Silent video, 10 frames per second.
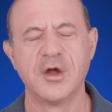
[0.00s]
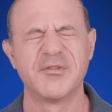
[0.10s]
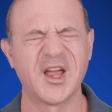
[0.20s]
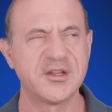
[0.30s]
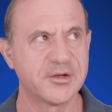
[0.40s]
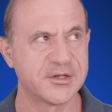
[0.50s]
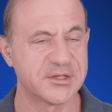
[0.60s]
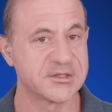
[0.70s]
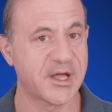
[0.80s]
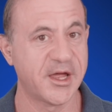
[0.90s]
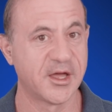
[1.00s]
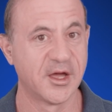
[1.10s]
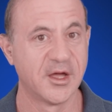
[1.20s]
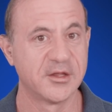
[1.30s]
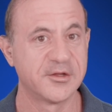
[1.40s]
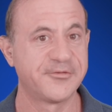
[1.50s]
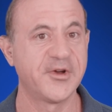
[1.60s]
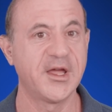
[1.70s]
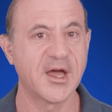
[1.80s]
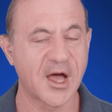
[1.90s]
Resources like the
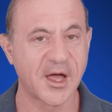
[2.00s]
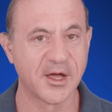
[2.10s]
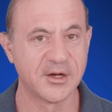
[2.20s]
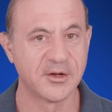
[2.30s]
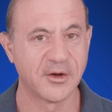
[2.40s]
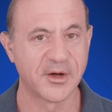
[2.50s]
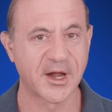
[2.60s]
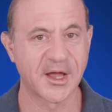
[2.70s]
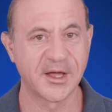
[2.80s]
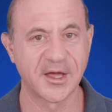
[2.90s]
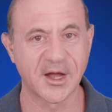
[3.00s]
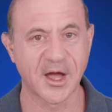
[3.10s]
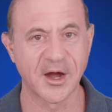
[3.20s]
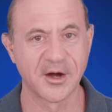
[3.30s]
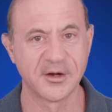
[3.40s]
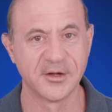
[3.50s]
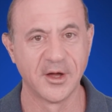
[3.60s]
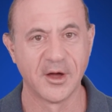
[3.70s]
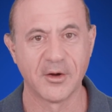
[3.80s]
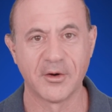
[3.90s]
free guide on how to get hired
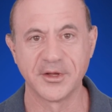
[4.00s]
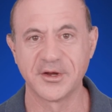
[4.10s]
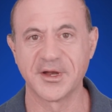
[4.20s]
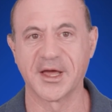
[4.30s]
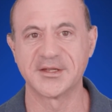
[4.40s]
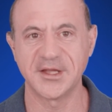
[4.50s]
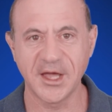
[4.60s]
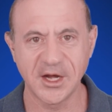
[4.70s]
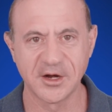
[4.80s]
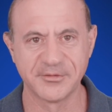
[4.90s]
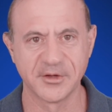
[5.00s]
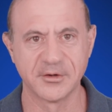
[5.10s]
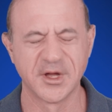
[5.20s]
on your next interview,